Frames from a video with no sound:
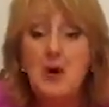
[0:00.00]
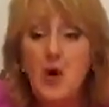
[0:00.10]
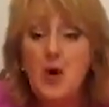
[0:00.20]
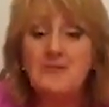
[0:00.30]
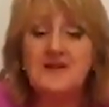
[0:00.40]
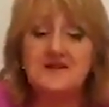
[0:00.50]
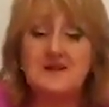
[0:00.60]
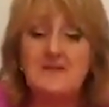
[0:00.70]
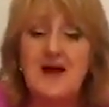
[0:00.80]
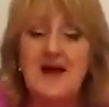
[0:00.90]
Now,
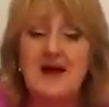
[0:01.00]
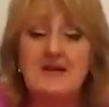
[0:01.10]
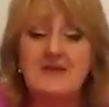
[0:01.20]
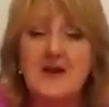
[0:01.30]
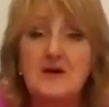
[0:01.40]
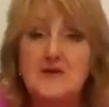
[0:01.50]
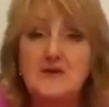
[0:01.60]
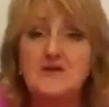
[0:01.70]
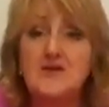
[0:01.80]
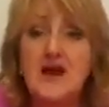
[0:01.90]
poor Mr. Bear
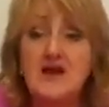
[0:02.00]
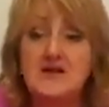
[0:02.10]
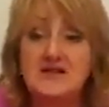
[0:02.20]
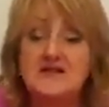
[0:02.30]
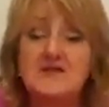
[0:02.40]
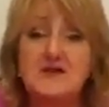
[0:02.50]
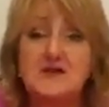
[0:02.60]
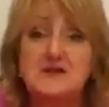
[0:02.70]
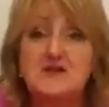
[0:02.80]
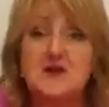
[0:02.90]
found it very
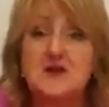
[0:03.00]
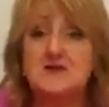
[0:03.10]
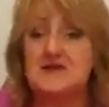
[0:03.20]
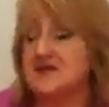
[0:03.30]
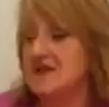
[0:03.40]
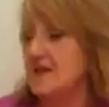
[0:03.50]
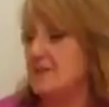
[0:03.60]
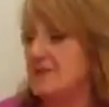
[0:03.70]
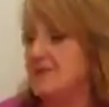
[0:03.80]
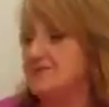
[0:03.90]
difficult to go to
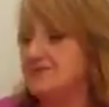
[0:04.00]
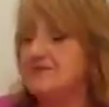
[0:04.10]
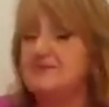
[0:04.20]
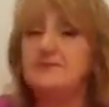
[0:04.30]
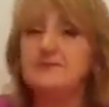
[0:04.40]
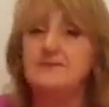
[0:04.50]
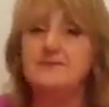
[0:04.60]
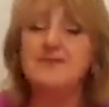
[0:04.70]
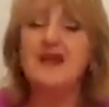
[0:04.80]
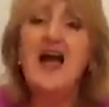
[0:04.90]
sleep.
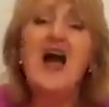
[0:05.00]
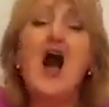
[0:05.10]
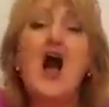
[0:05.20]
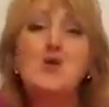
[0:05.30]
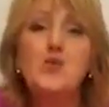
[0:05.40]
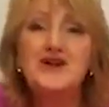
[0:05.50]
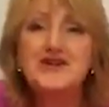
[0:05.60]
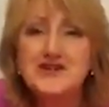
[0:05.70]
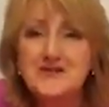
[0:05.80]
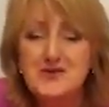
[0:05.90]

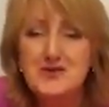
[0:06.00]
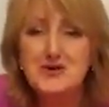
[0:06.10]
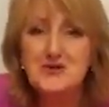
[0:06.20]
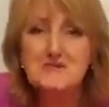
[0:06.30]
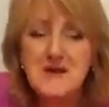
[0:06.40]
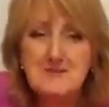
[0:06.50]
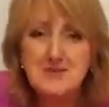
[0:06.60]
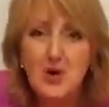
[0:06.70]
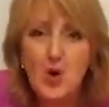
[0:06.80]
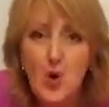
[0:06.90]
I wonder if you can
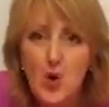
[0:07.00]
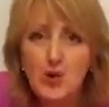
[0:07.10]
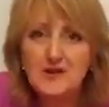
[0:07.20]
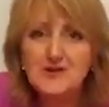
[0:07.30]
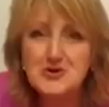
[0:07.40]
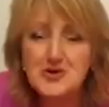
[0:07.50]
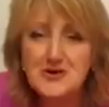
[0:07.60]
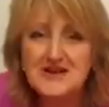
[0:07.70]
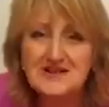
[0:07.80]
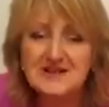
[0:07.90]
remember
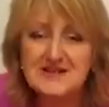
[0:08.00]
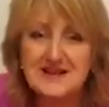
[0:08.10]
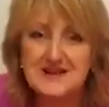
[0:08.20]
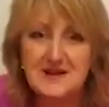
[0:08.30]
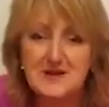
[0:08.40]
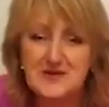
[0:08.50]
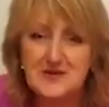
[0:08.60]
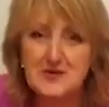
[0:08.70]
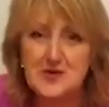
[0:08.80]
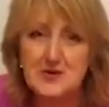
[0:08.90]
all the noises
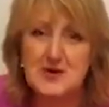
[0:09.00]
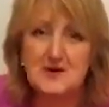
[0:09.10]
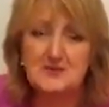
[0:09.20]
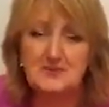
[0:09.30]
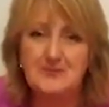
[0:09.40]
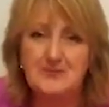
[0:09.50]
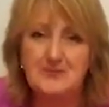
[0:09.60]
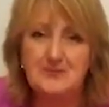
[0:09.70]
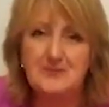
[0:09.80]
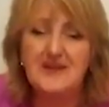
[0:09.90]
in our story.
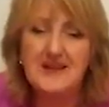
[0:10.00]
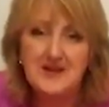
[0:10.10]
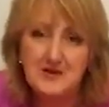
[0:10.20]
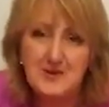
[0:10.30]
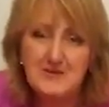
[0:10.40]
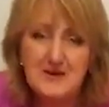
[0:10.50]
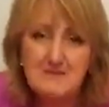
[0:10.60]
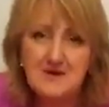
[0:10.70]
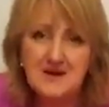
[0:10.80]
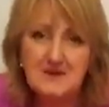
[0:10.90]
Can
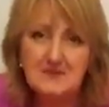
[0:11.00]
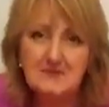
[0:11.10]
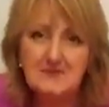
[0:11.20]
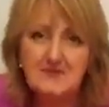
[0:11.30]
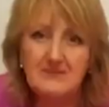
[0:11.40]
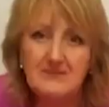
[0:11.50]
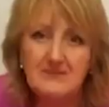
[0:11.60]
you remember?